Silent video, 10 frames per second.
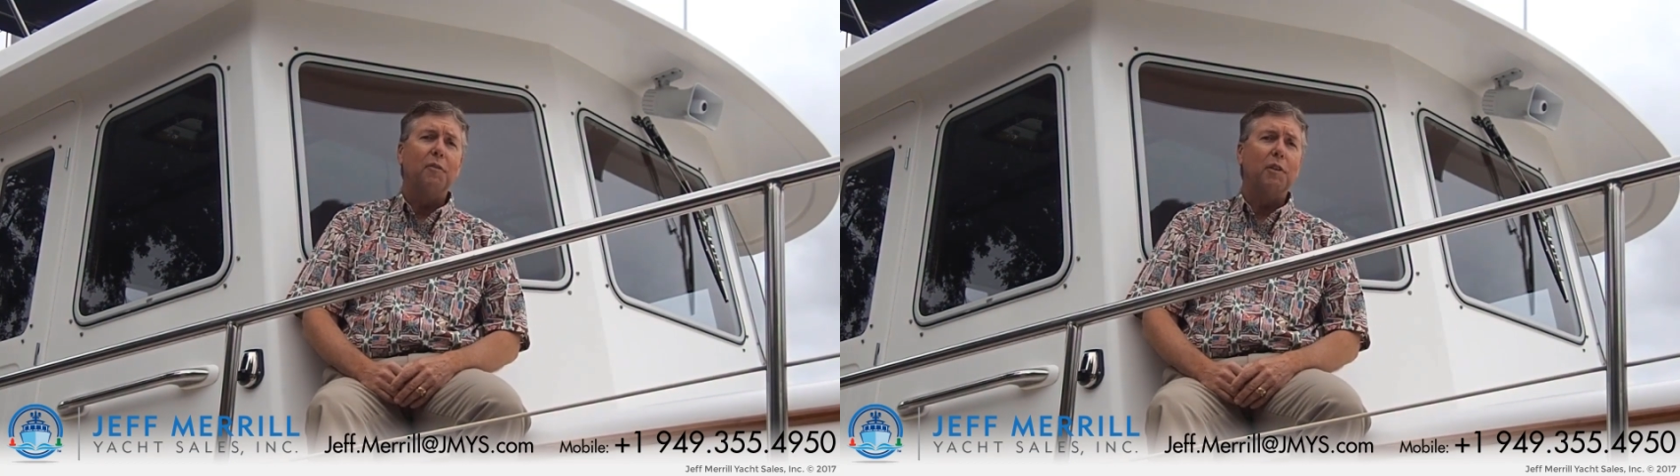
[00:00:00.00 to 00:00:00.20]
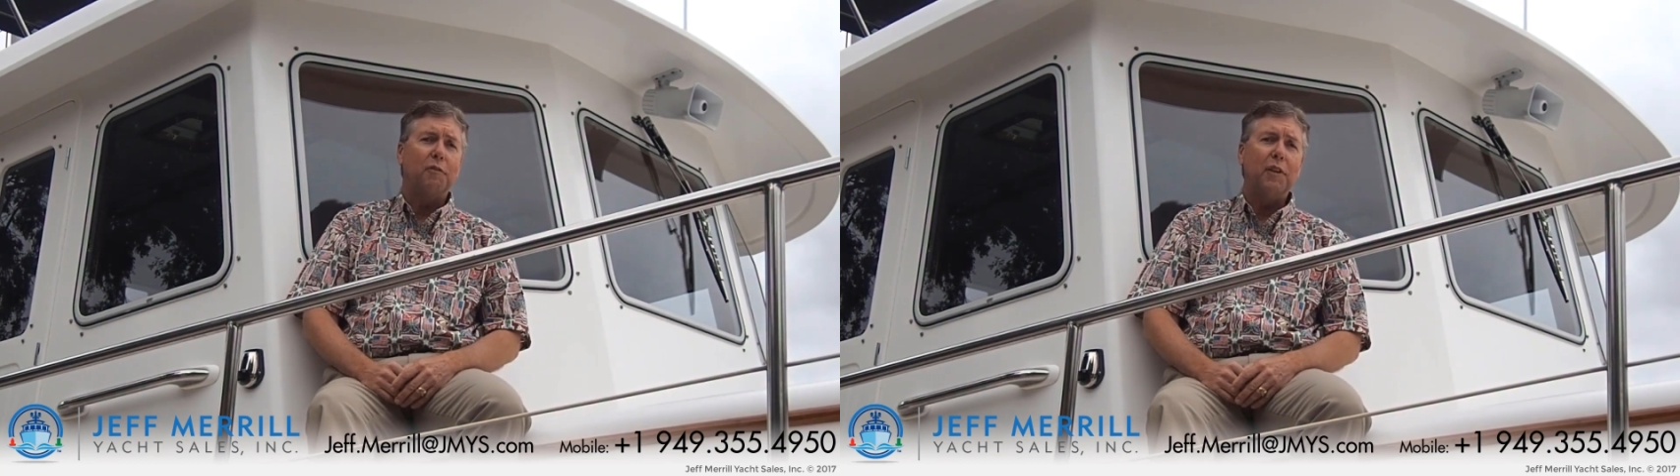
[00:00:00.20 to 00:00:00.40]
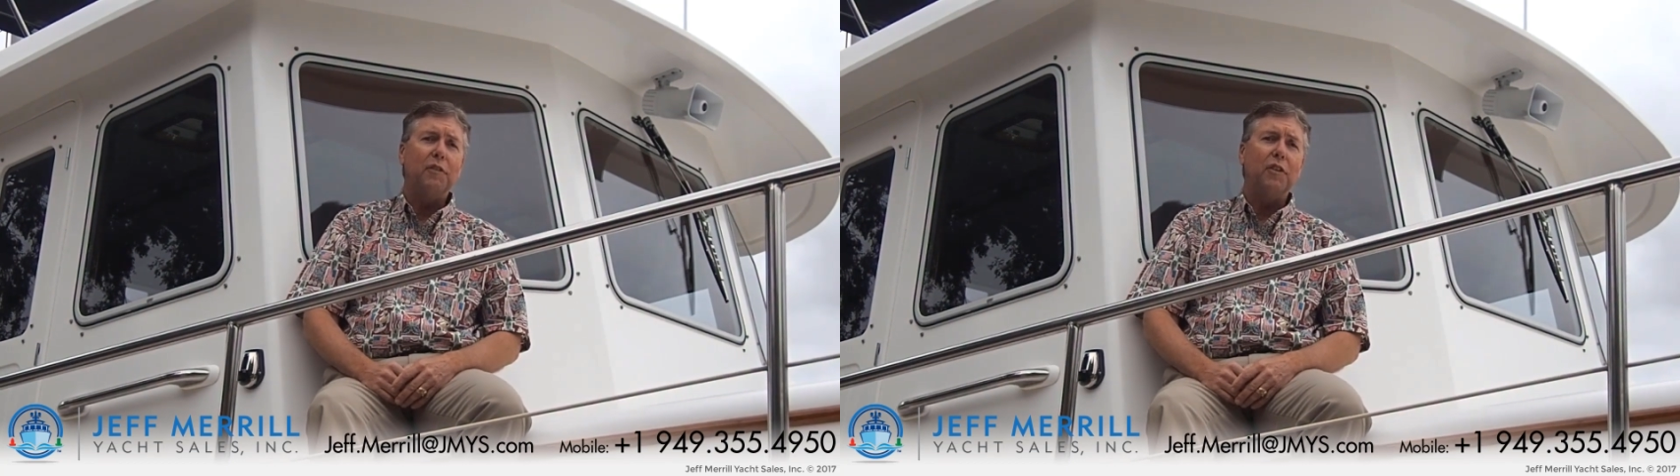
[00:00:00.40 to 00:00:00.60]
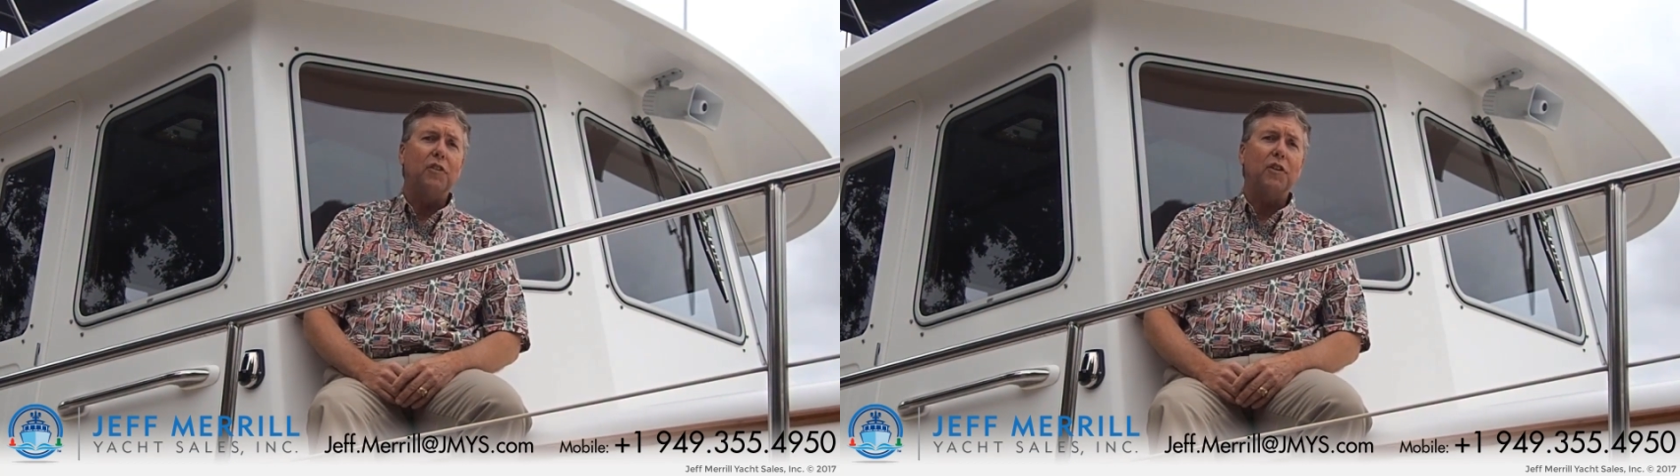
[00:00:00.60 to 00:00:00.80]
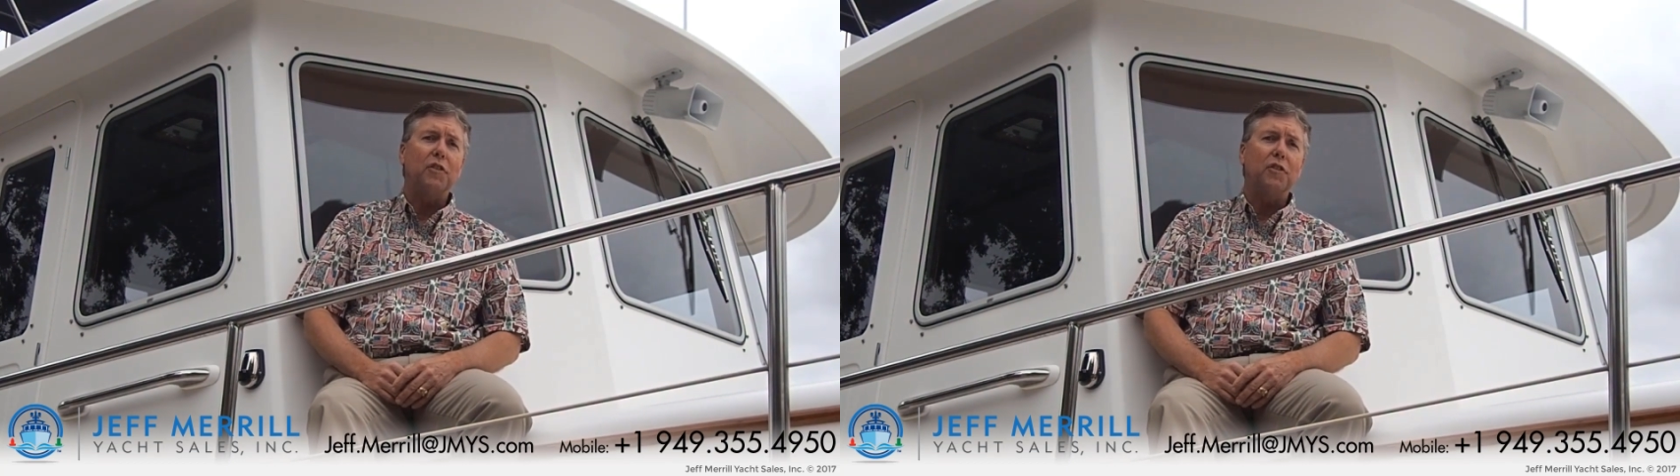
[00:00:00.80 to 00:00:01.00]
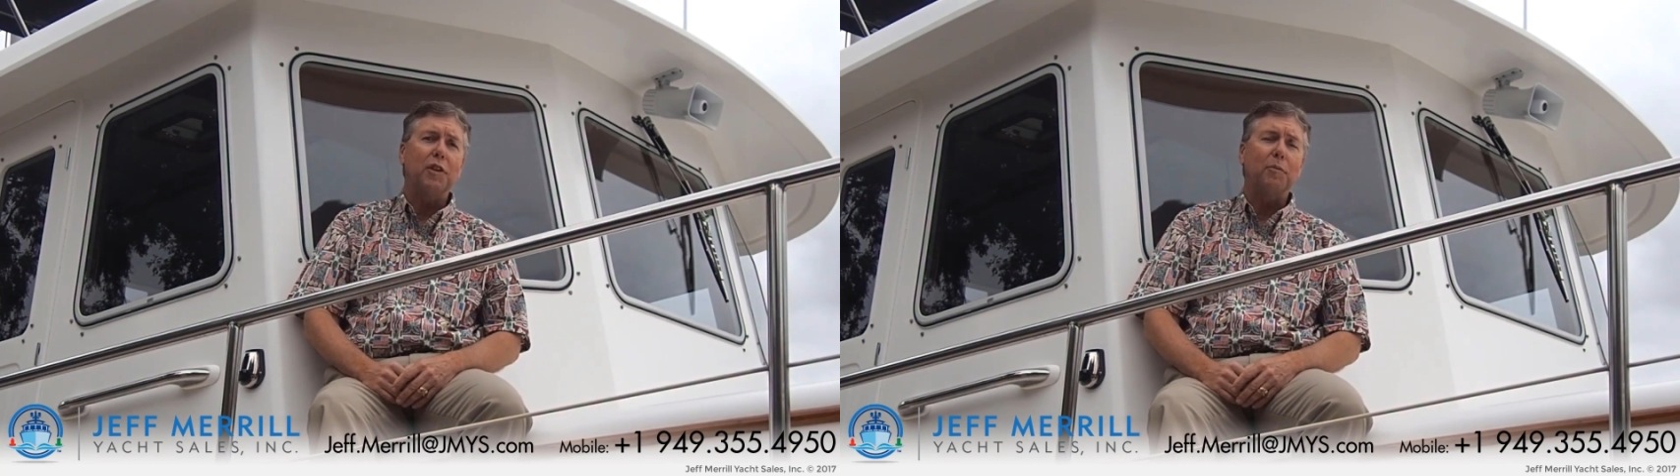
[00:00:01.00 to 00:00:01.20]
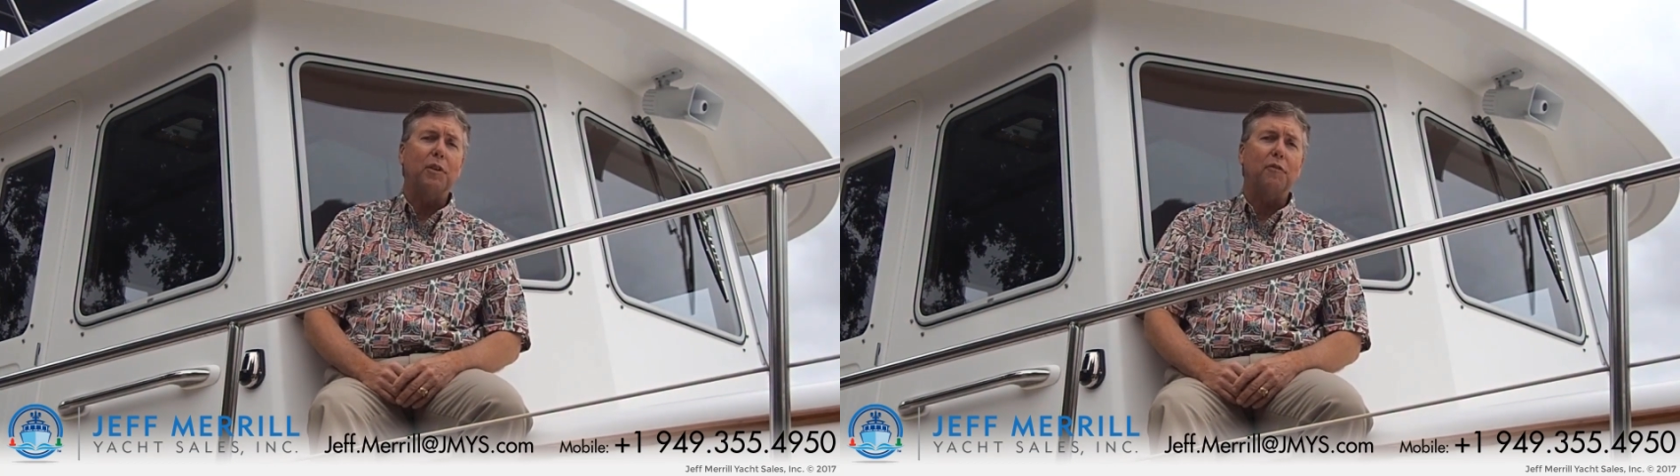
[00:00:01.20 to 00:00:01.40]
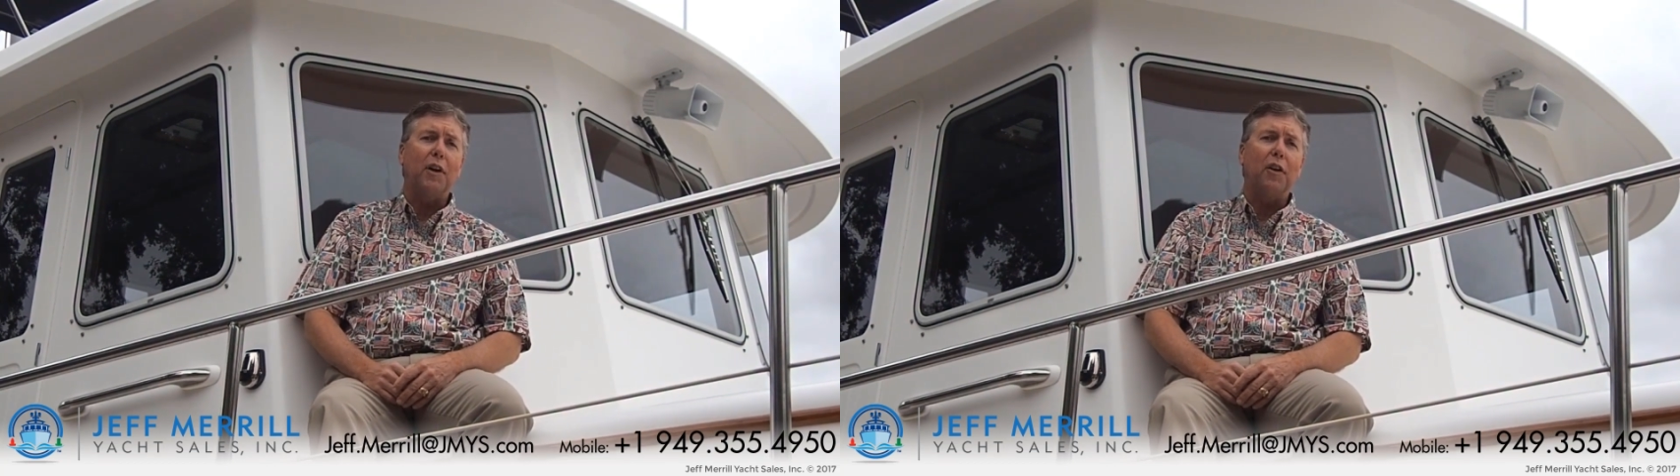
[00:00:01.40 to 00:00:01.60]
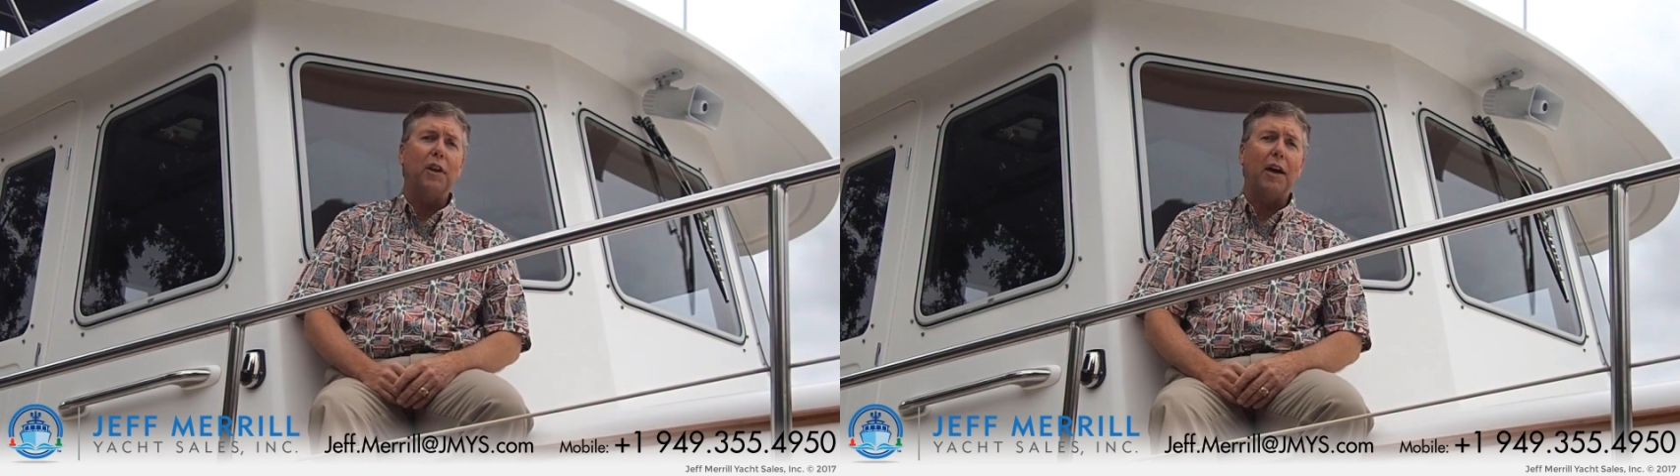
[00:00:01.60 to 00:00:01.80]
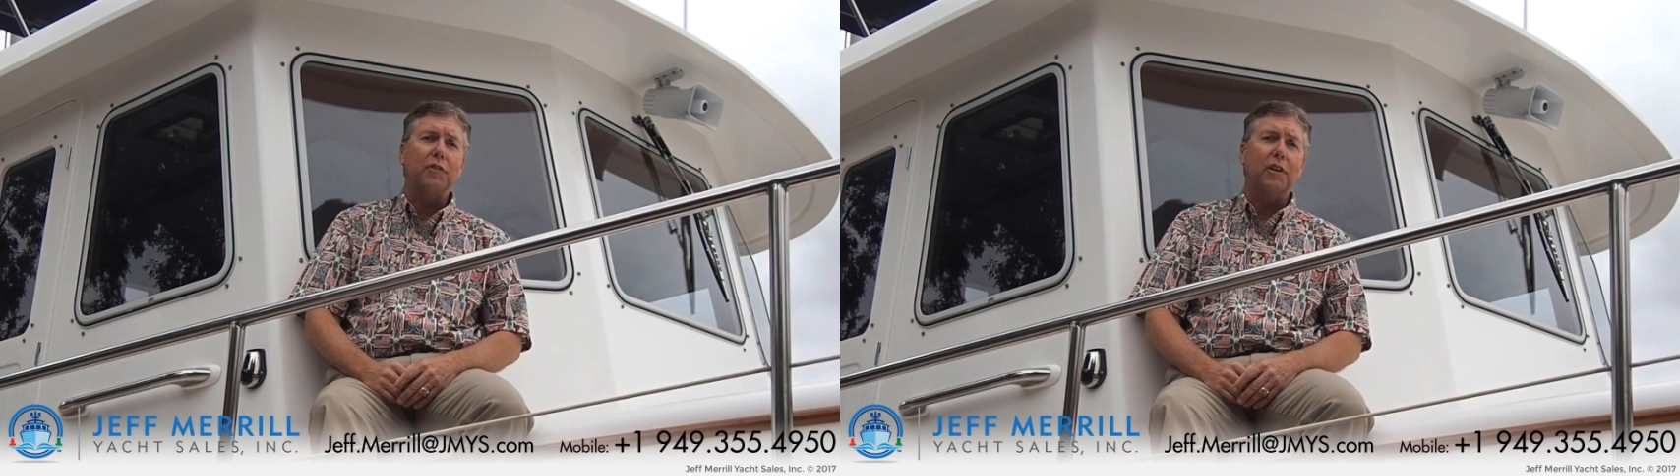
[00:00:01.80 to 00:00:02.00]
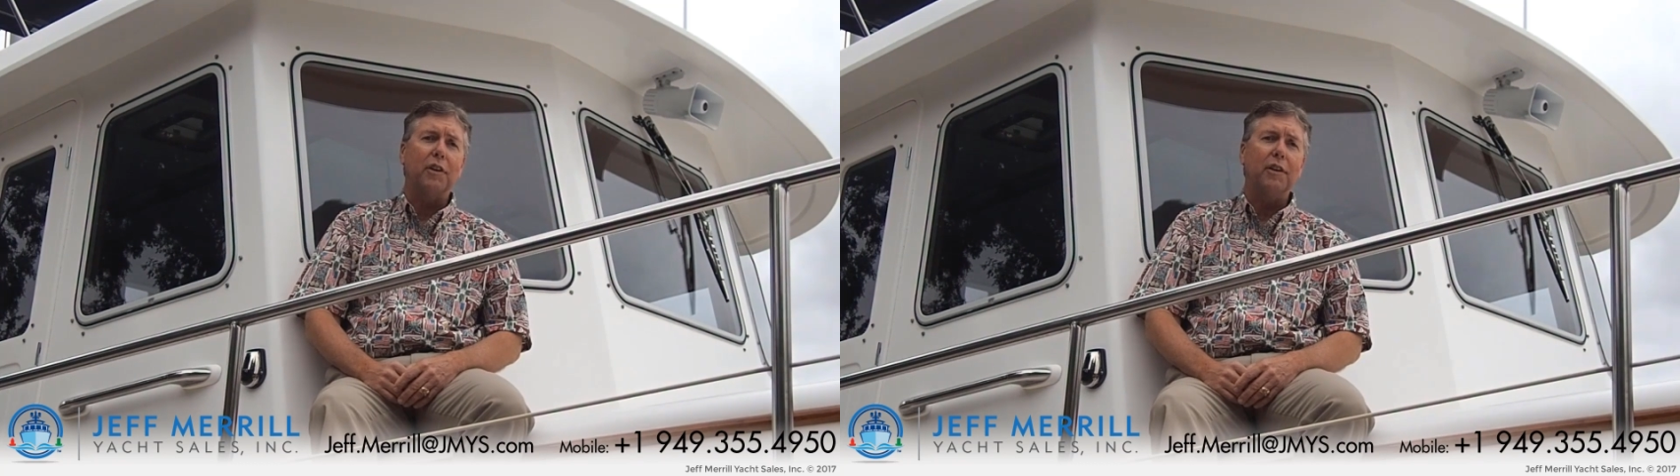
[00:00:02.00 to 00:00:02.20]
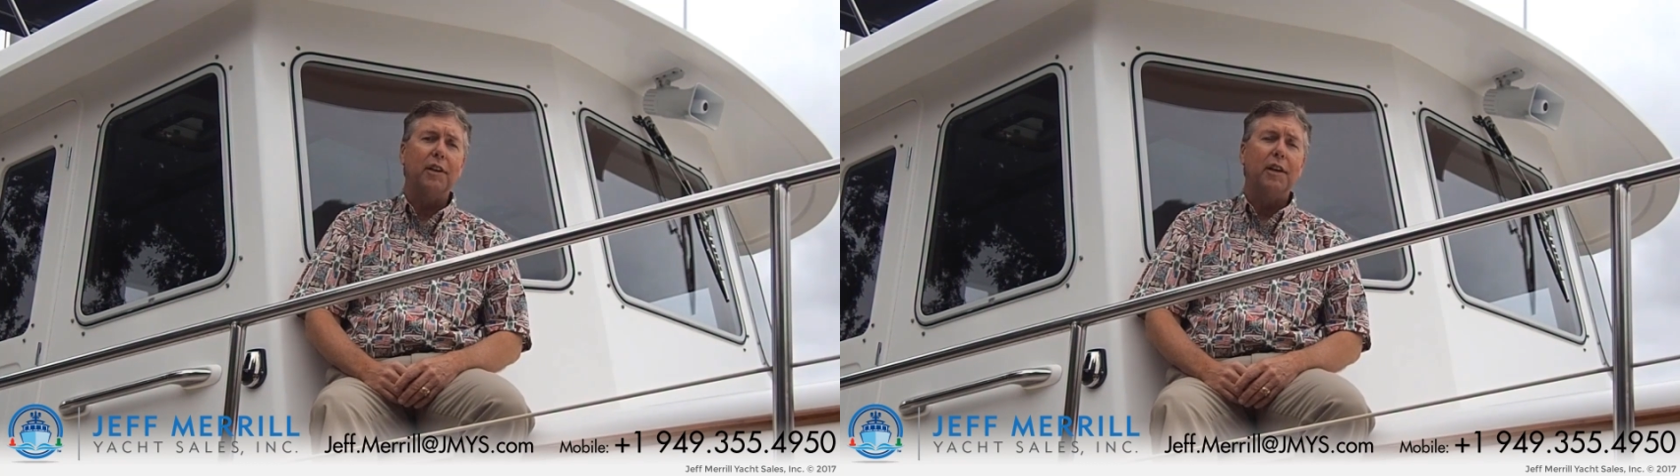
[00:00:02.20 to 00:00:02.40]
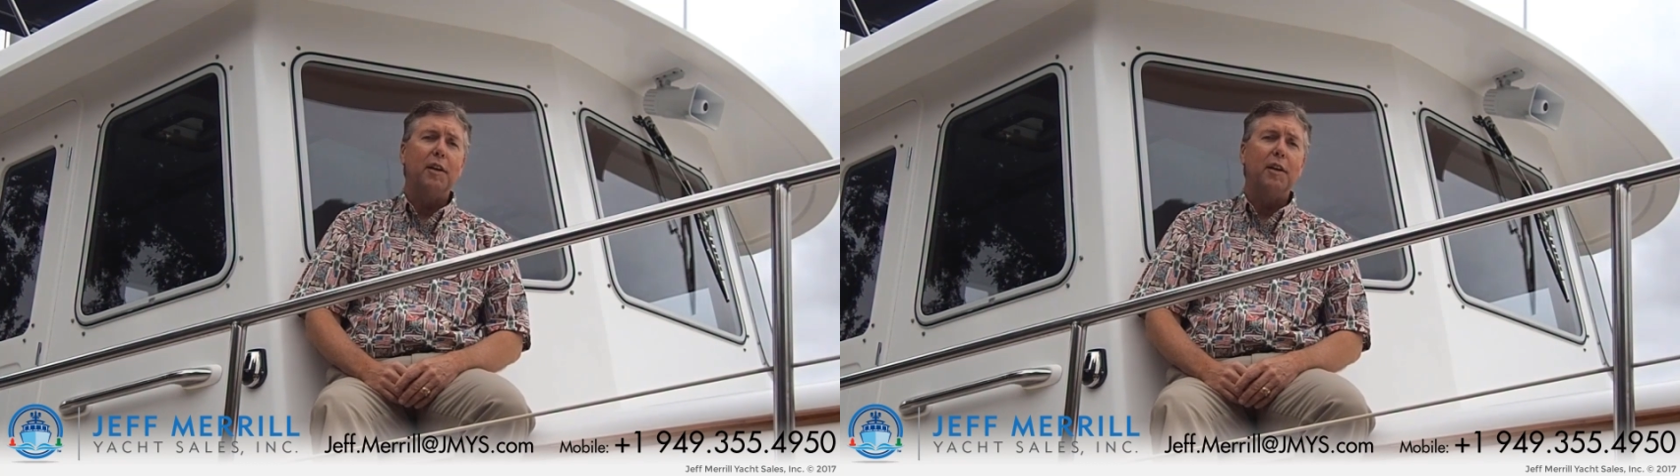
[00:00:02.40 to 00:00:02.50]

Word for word: with fifty sister ships that followed after her.